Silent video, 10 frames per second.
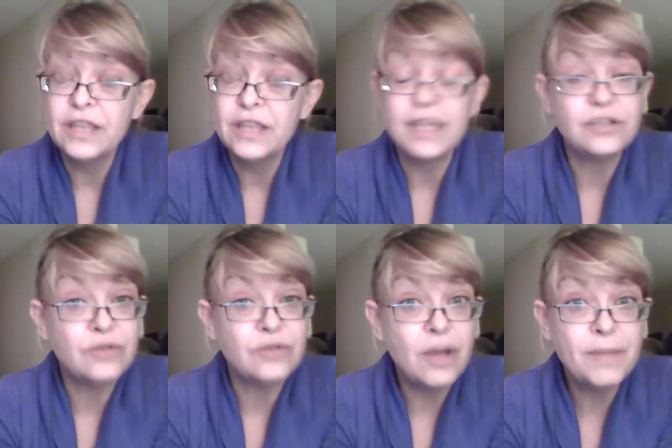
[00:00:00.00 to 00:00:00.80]
they
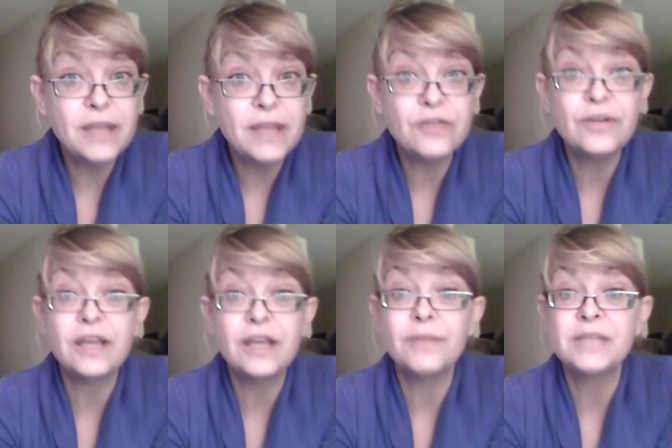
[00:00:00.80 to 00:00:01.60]
do not pay their
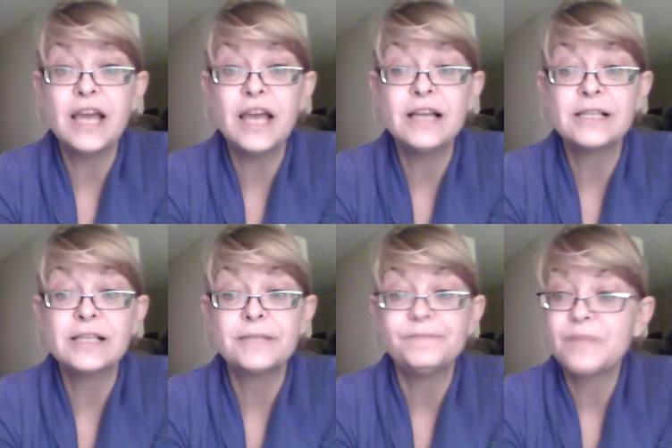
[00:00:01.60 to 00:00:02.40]
income
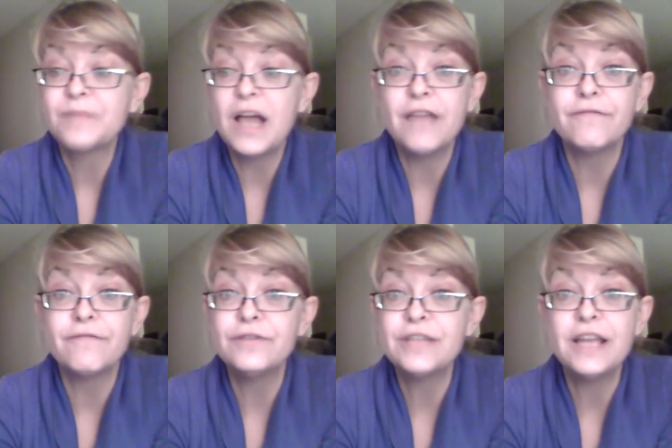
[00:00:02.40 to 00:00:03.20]
tax. I have
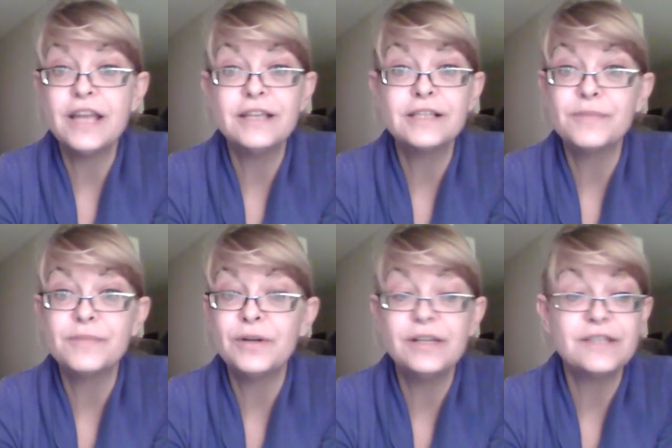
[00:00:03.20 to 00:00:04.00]
firsthand
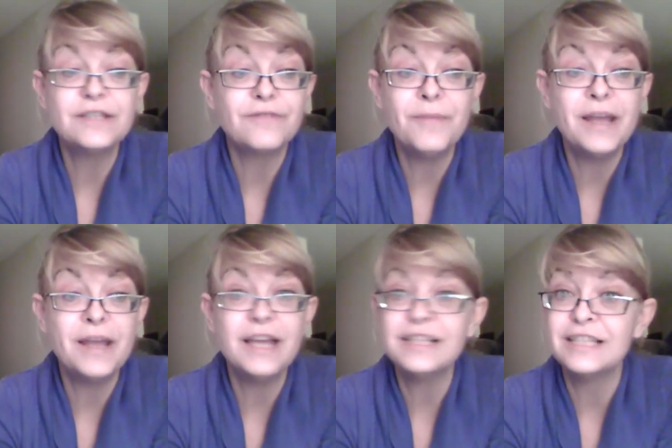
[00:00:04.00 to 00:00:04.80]
experience from my
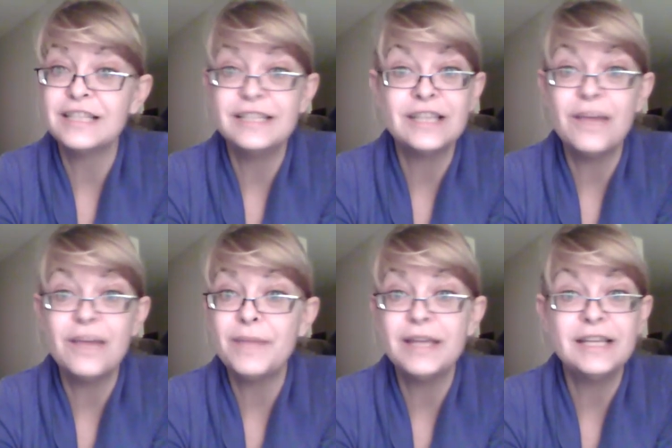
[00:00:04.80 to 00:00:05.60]
ex. He's not
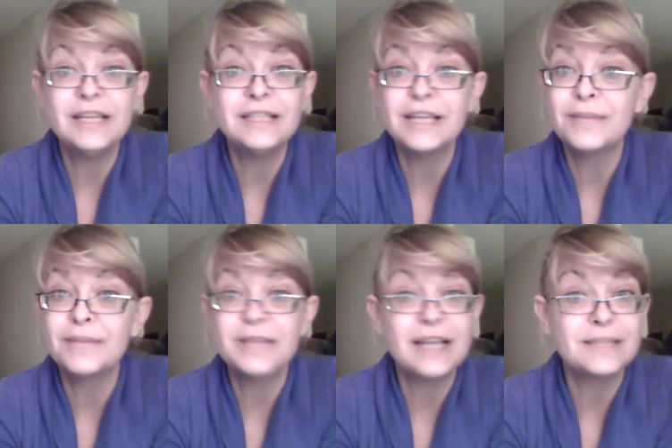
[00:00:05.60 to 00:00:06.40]
paying his income
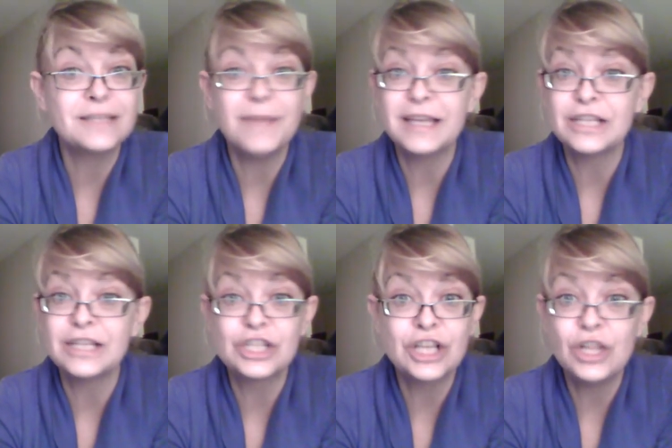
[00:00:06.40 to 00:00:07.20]
tax and making a
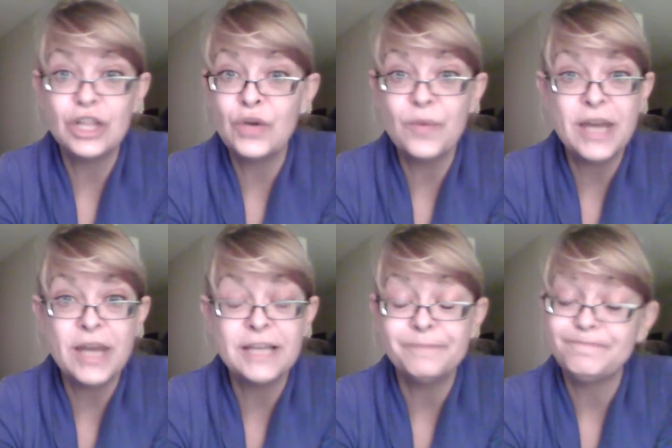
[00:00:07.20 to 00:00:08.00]
shitload of
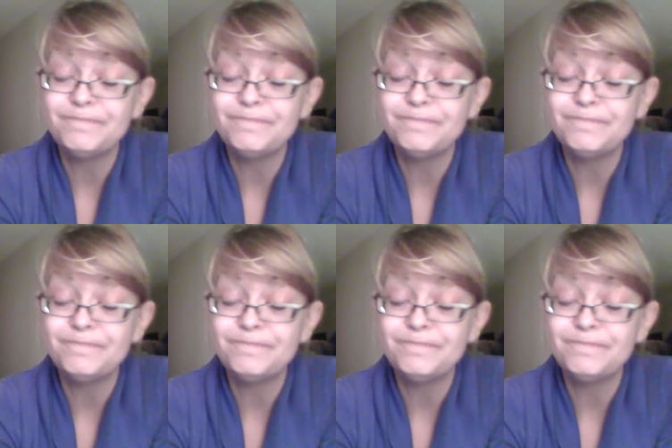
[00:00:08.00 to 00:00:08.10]
money.